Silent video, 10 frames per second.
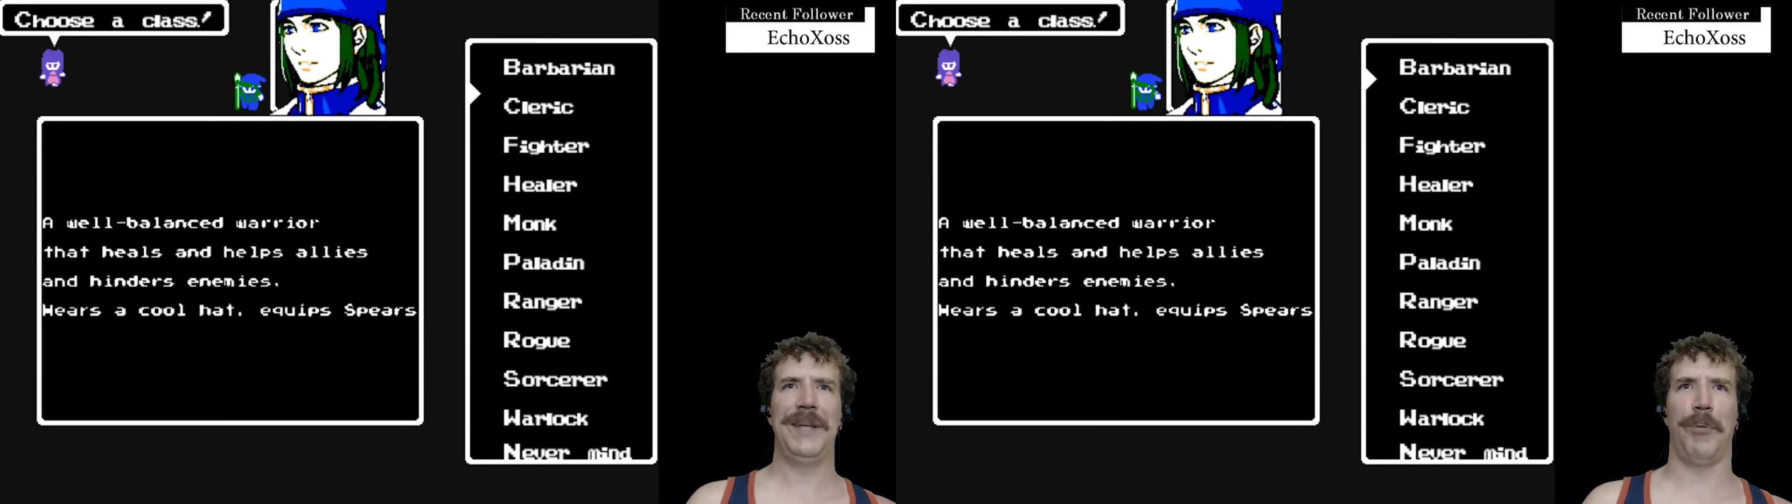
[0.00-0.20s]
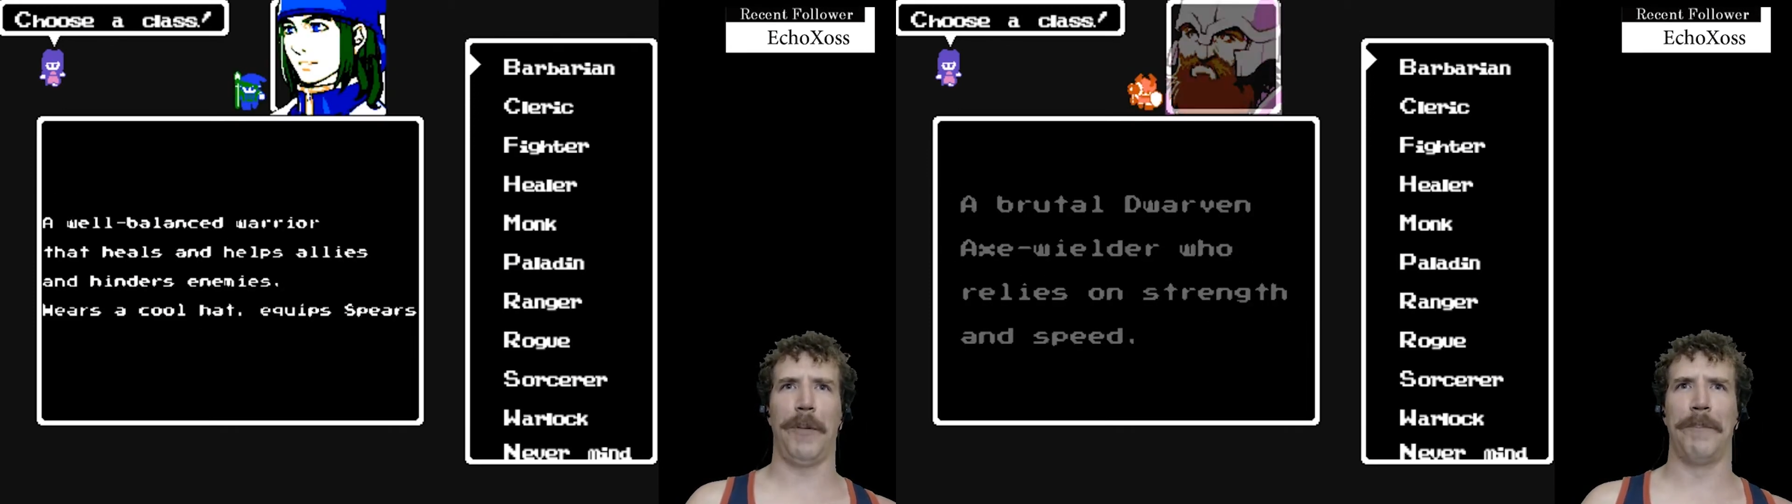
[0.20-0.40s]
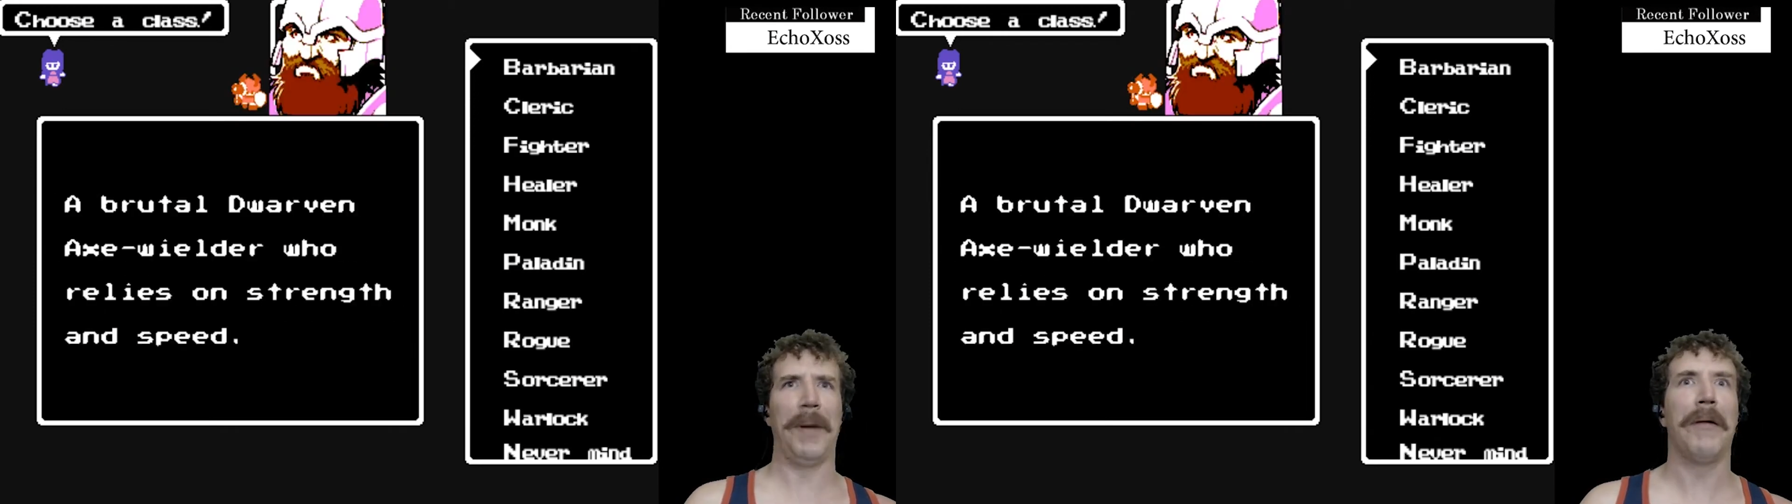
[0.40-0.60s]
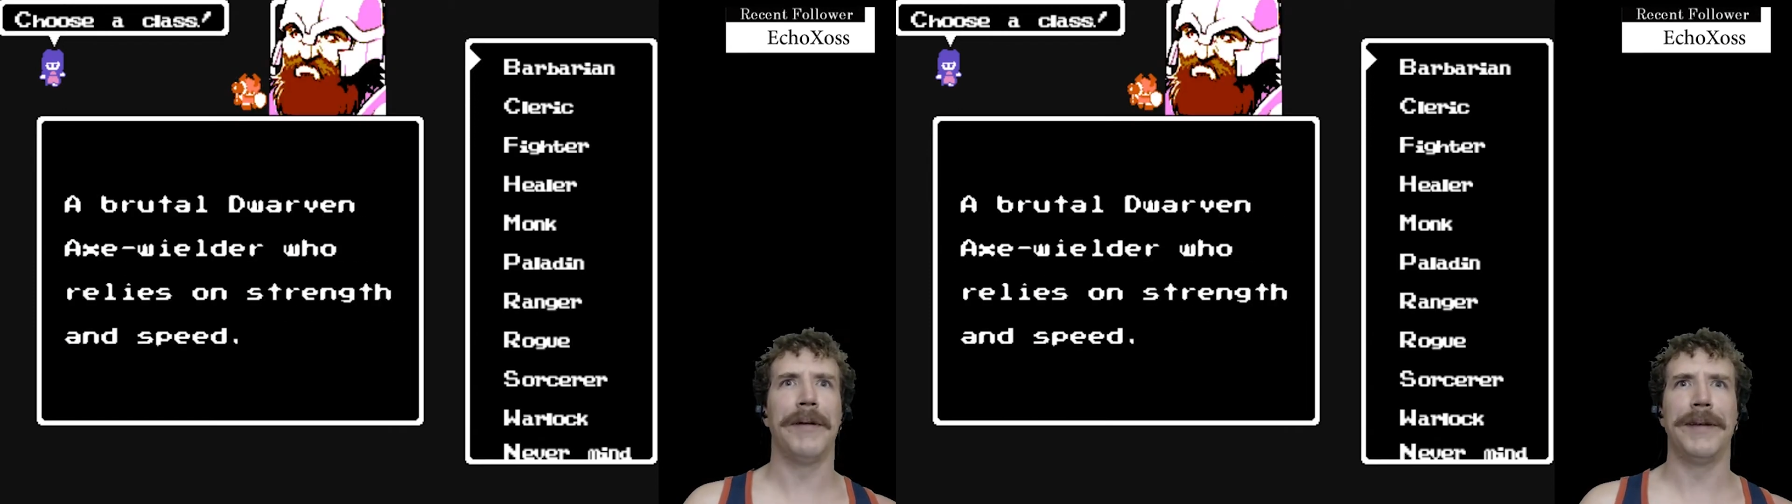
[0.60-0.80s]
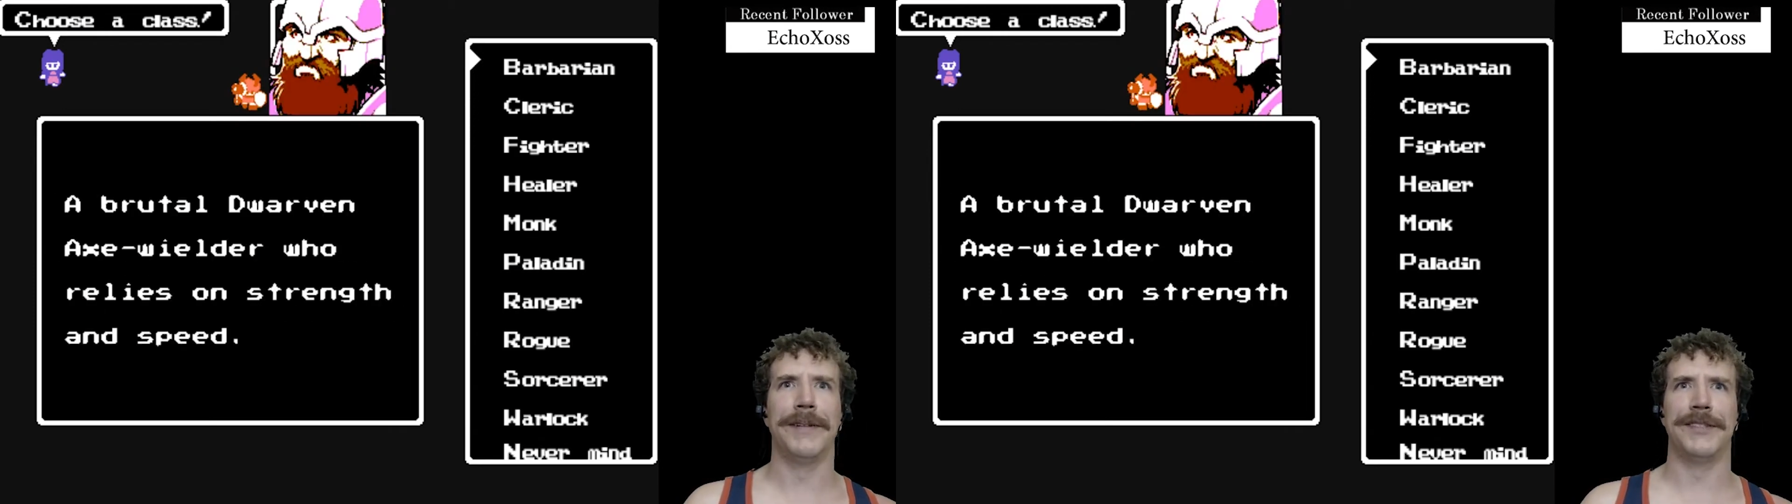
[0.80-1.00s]

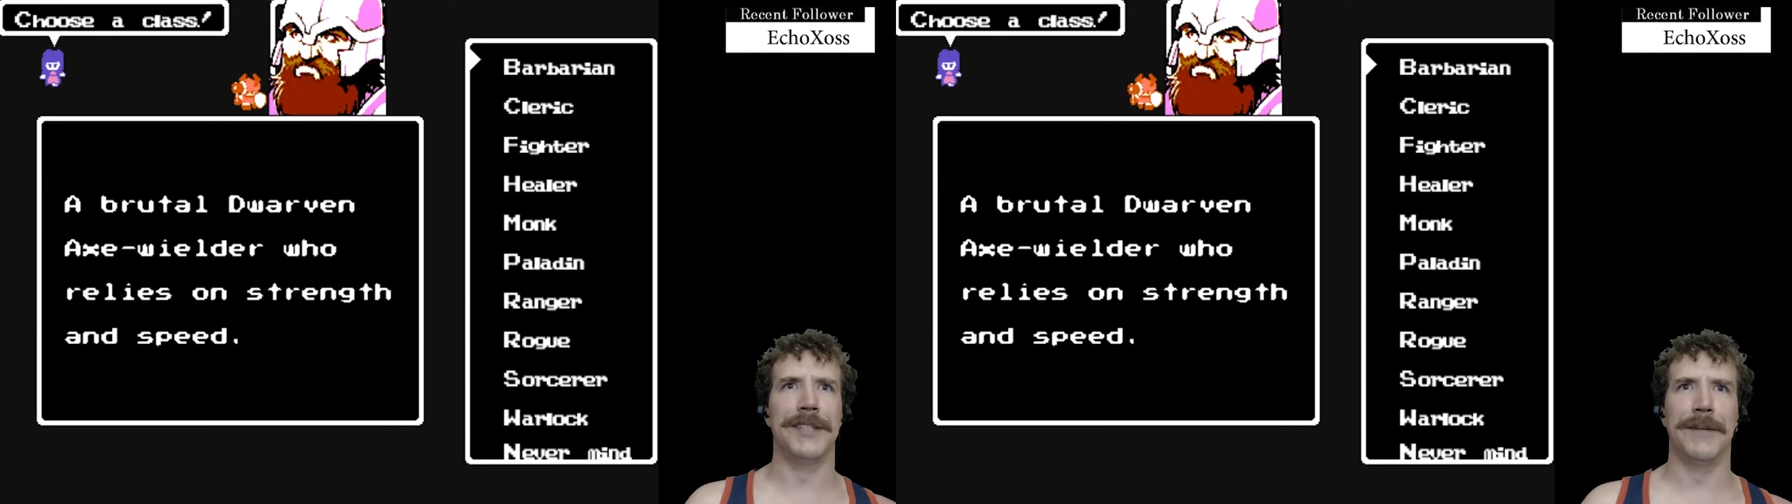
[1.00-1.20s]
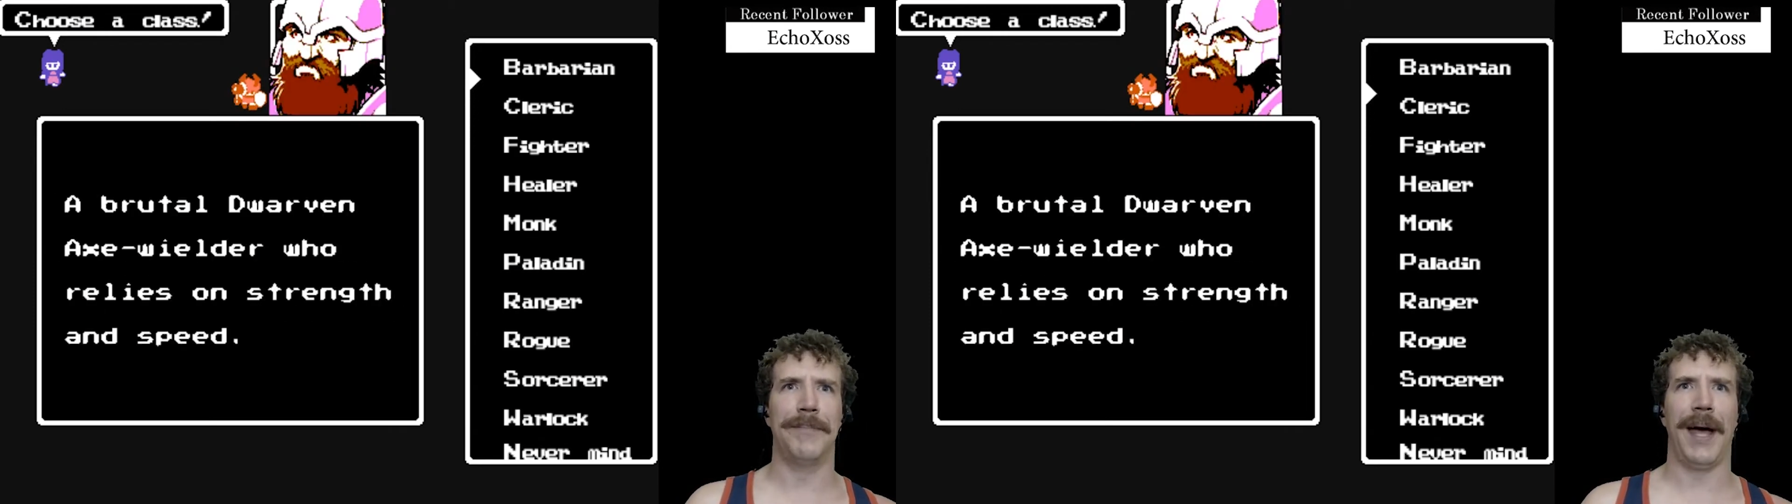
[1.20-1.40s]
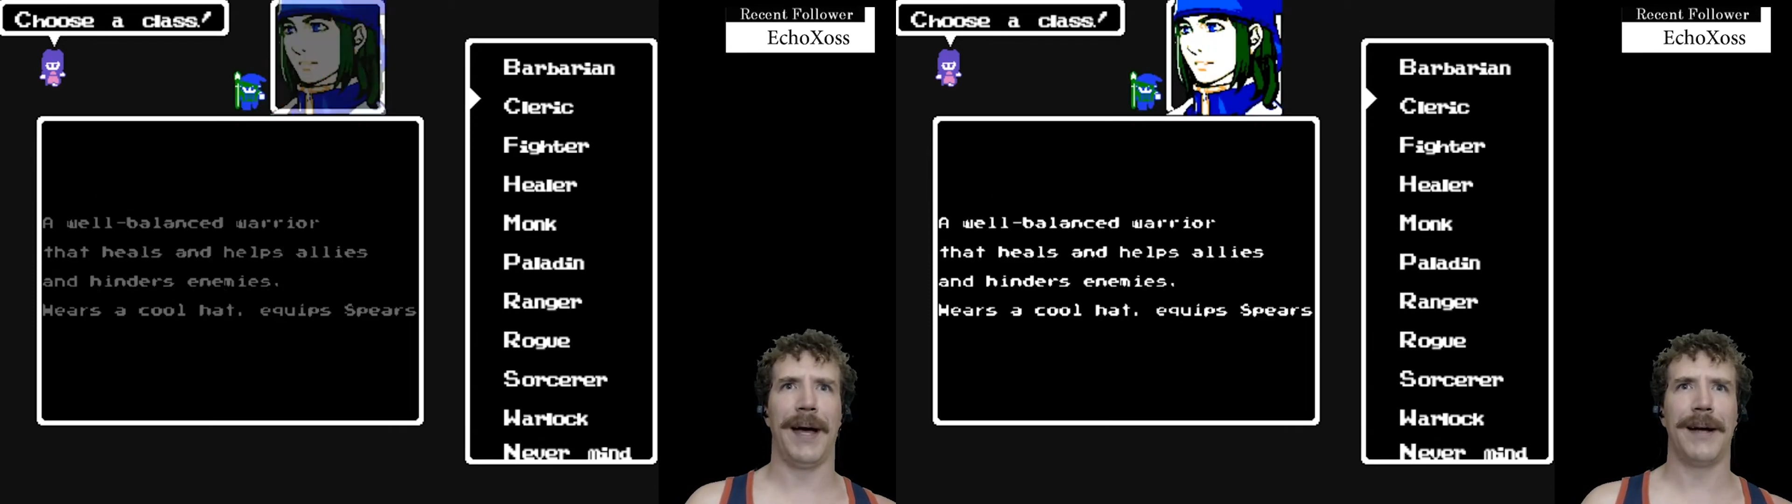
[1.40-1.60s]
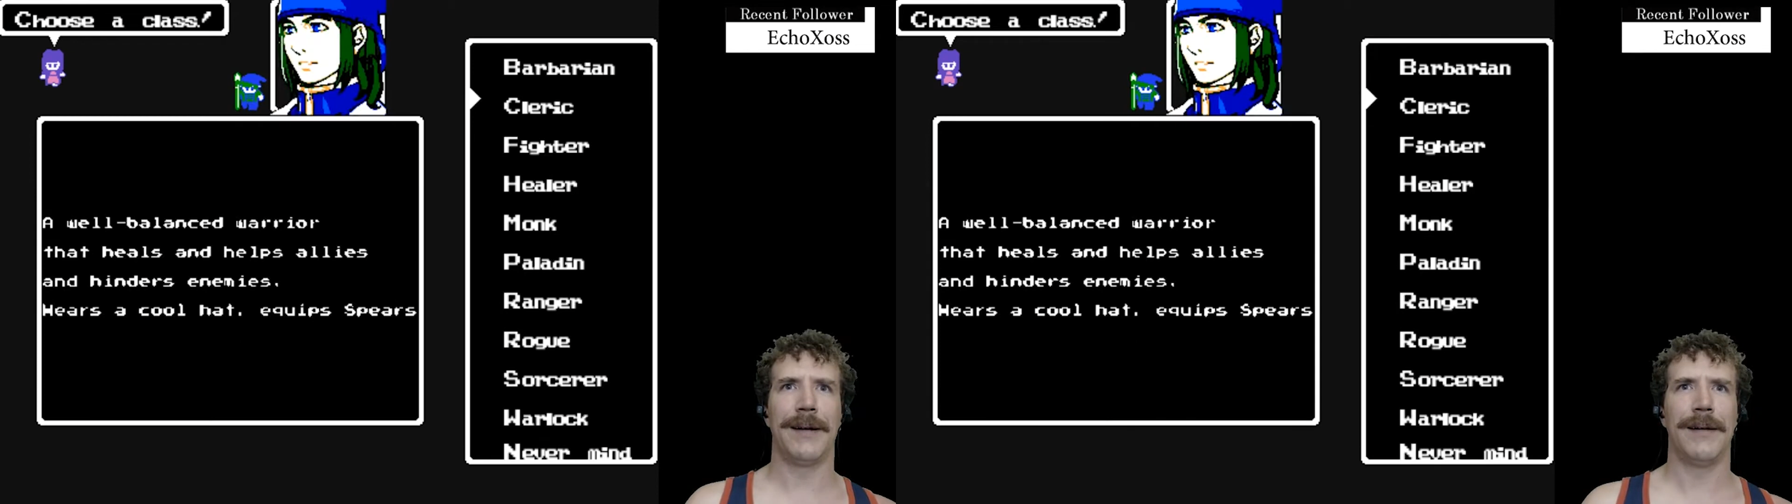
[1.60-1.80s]
barbarians in the pack.